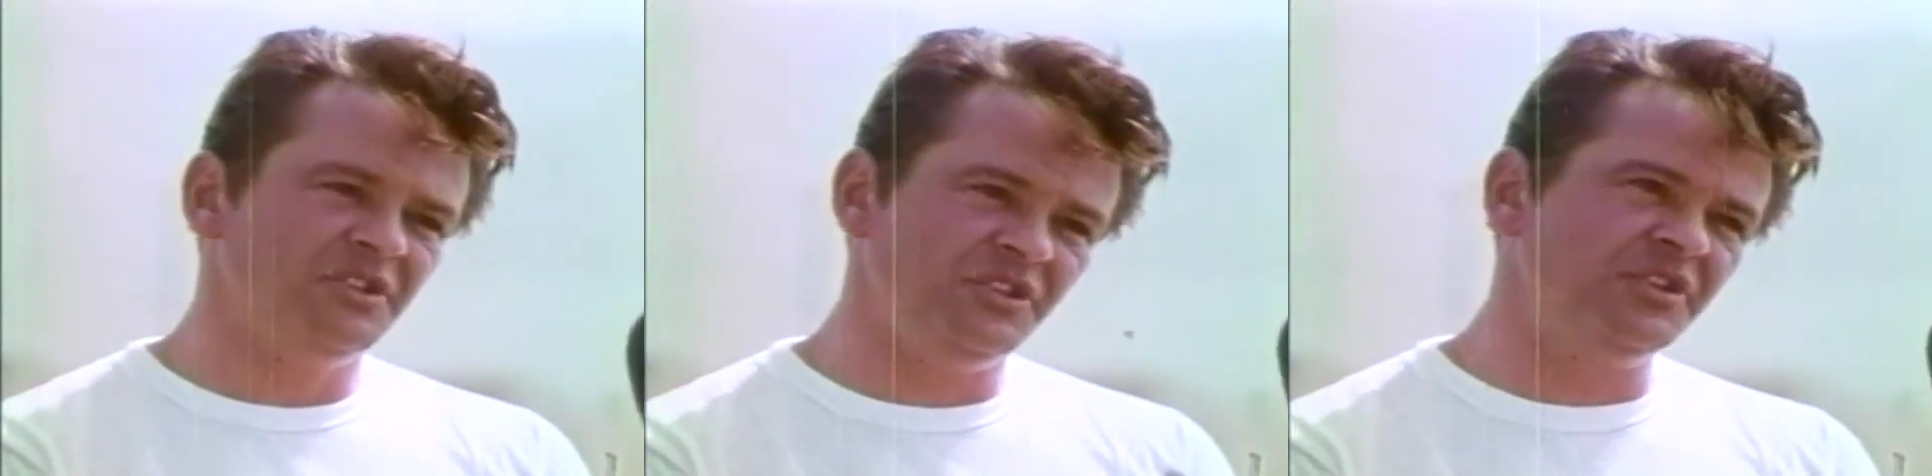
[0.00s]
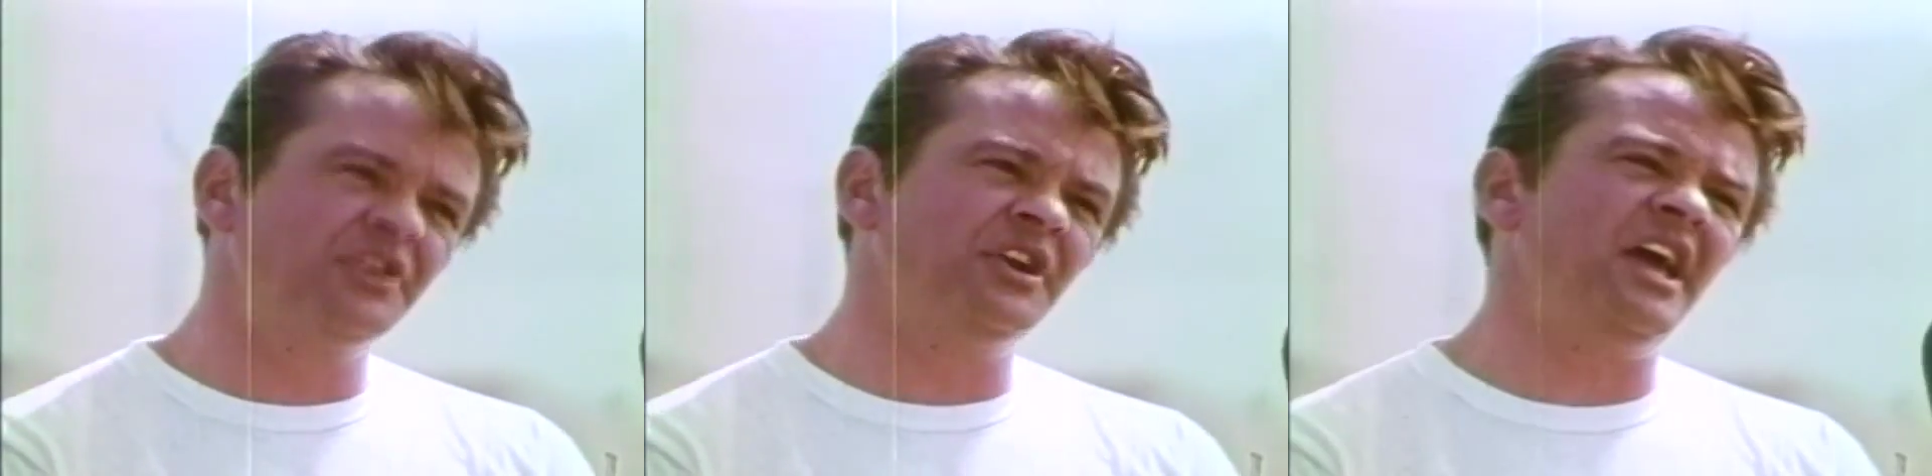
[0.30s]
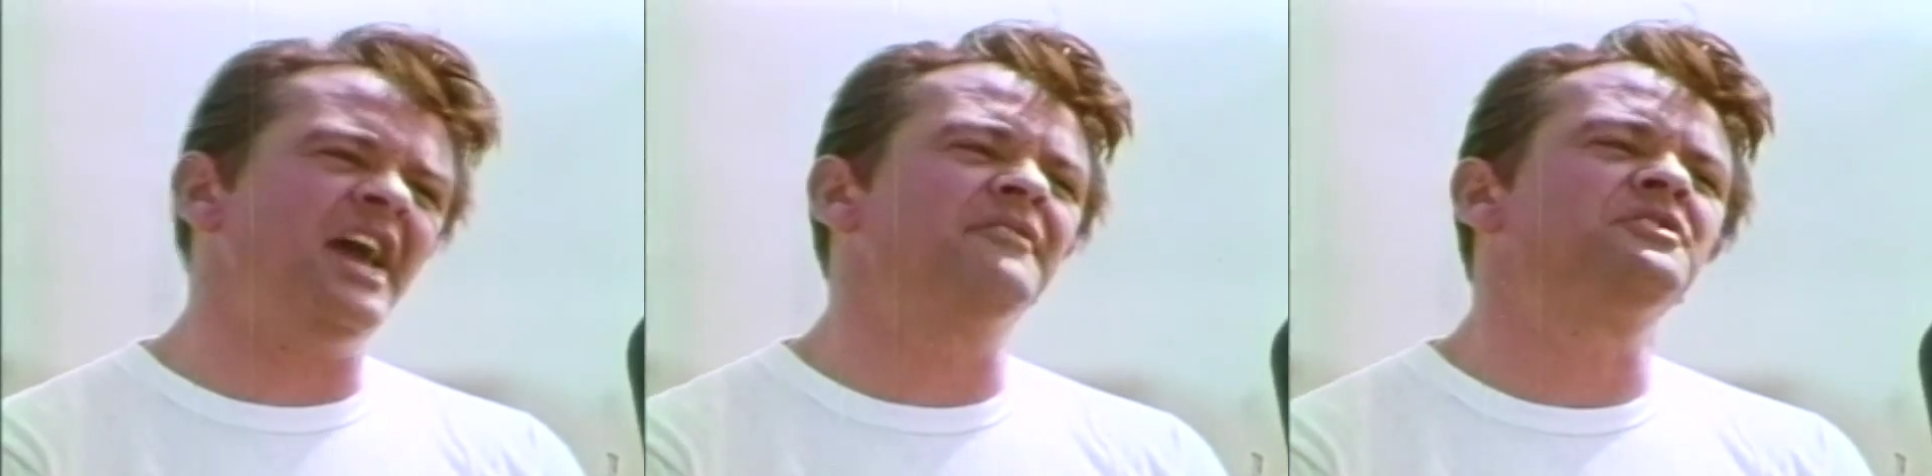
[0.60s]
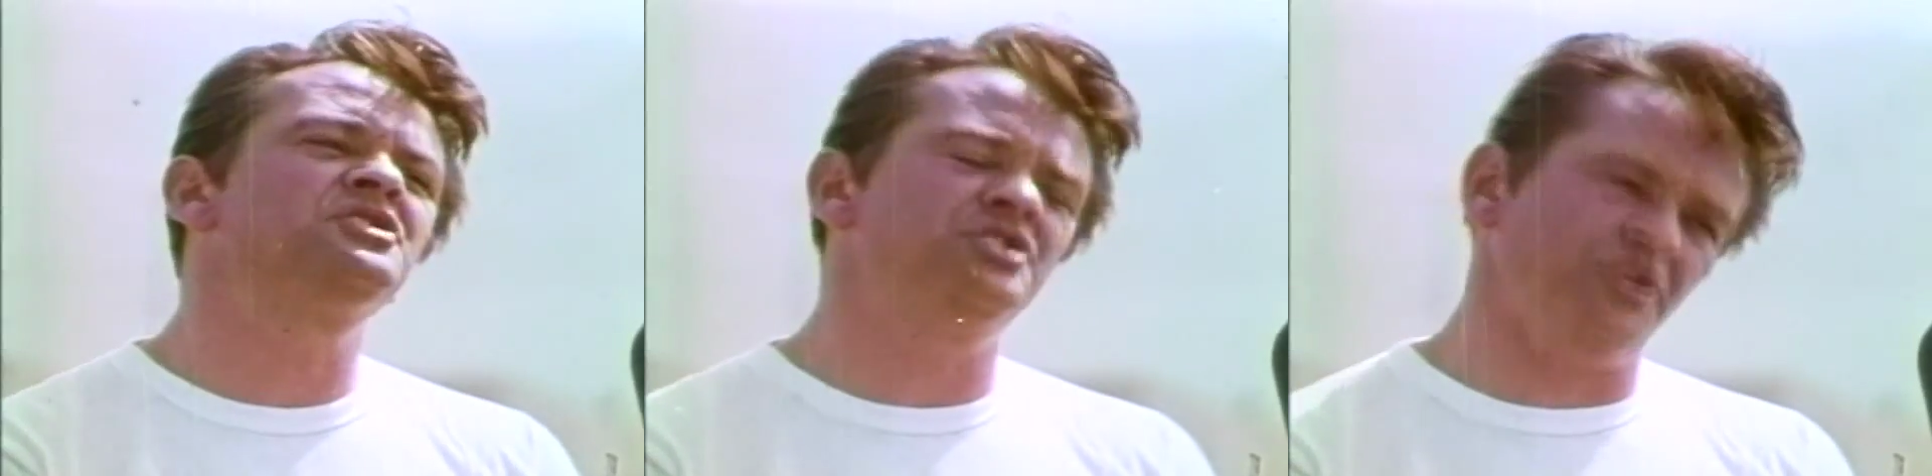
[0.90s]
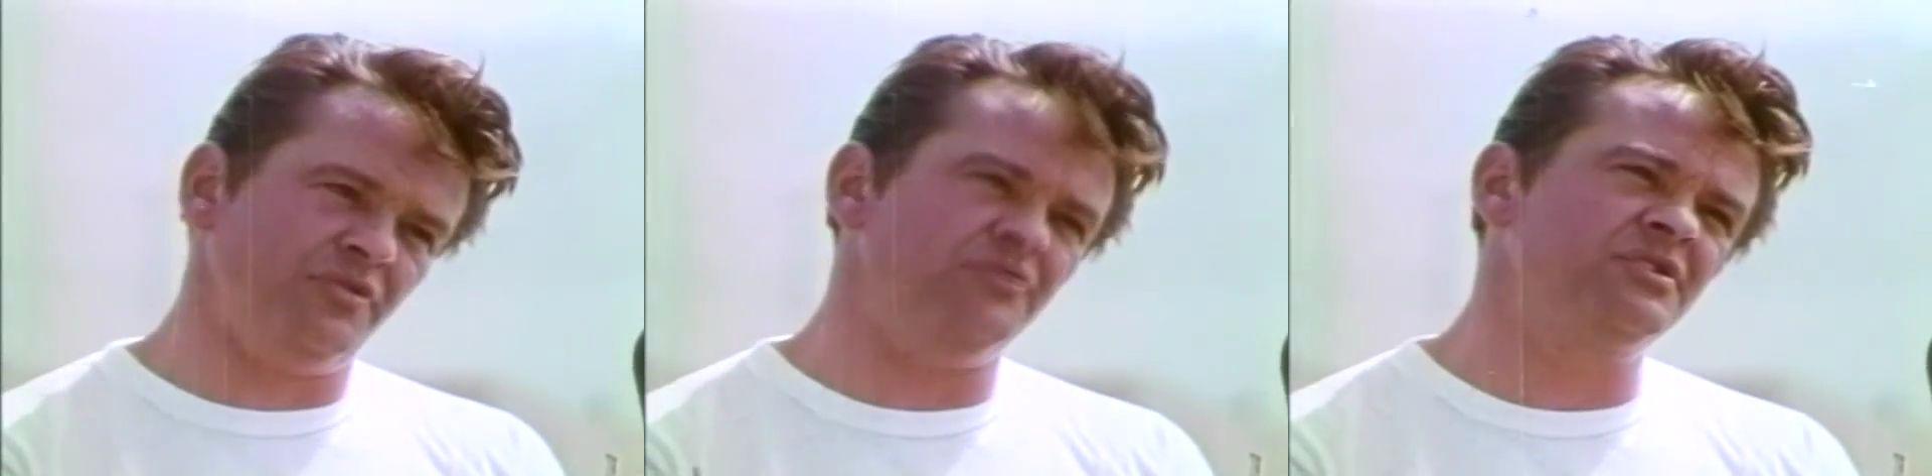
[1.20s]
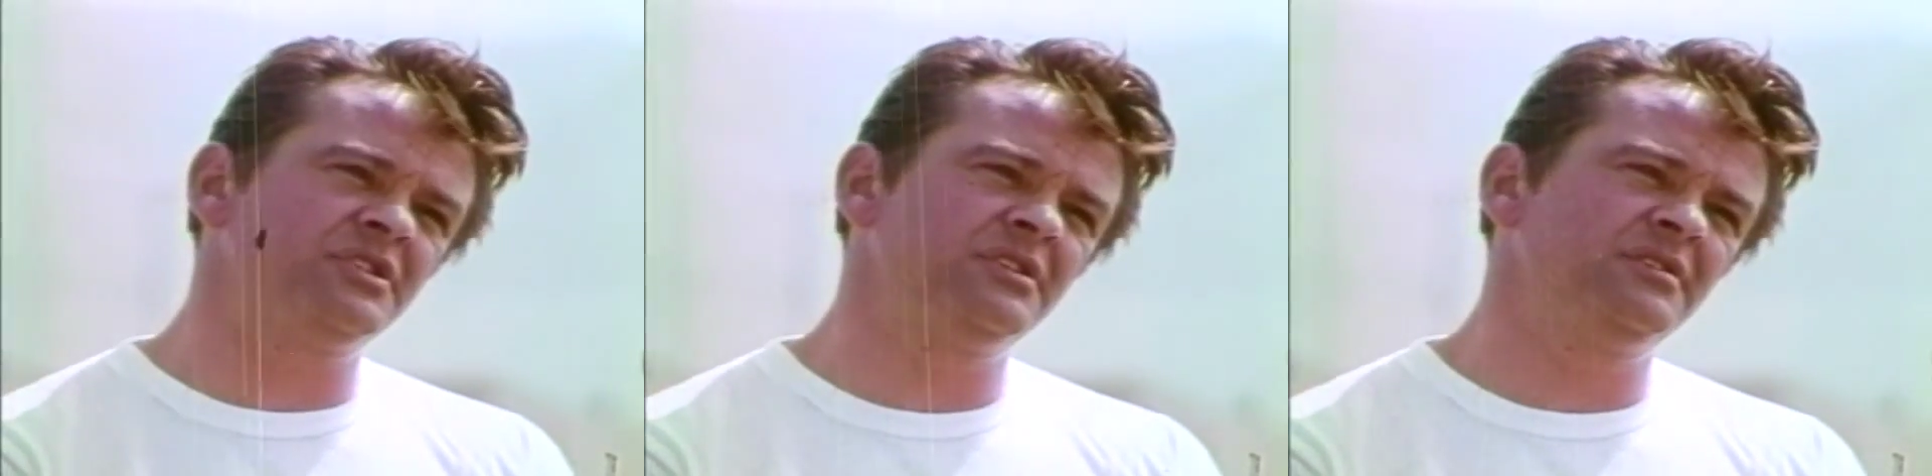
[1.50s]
You're going to have to choose.